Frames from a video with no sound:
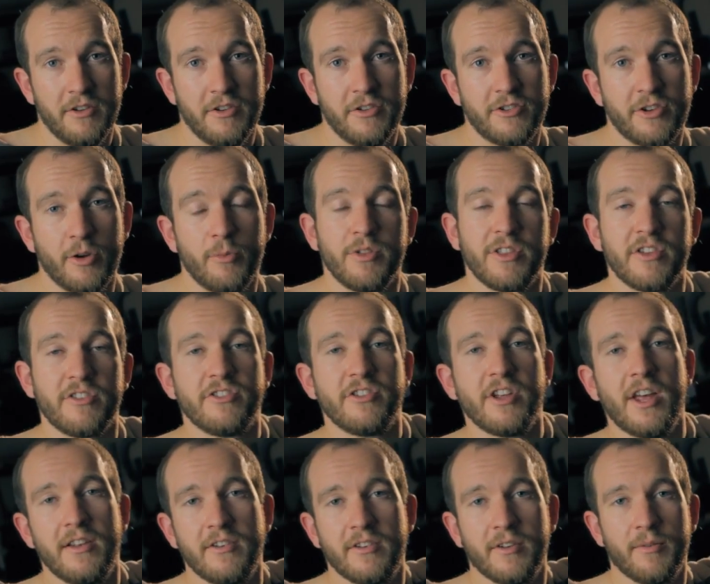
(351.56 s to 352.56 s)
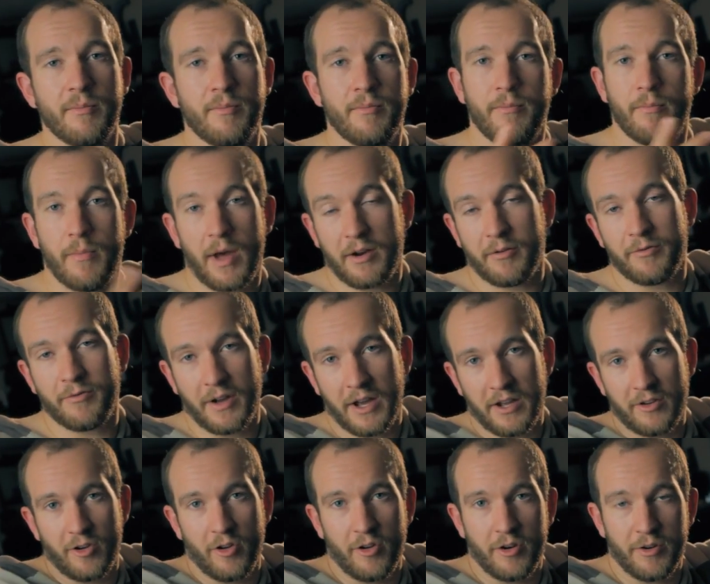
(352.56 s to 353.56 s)
So with the set
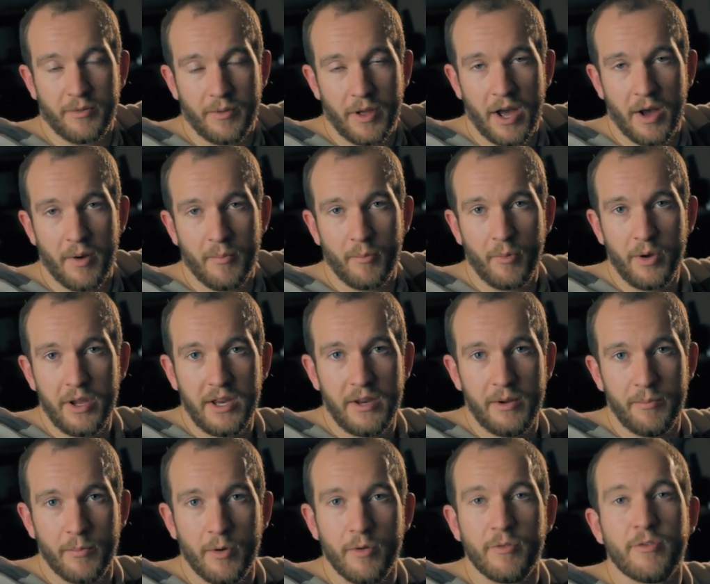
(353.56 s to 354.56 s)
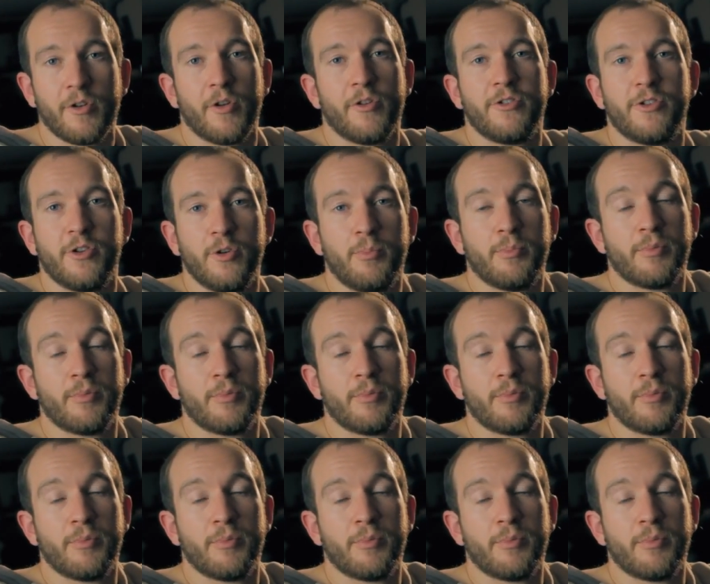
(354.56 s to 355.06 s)
manufactured, we moved on to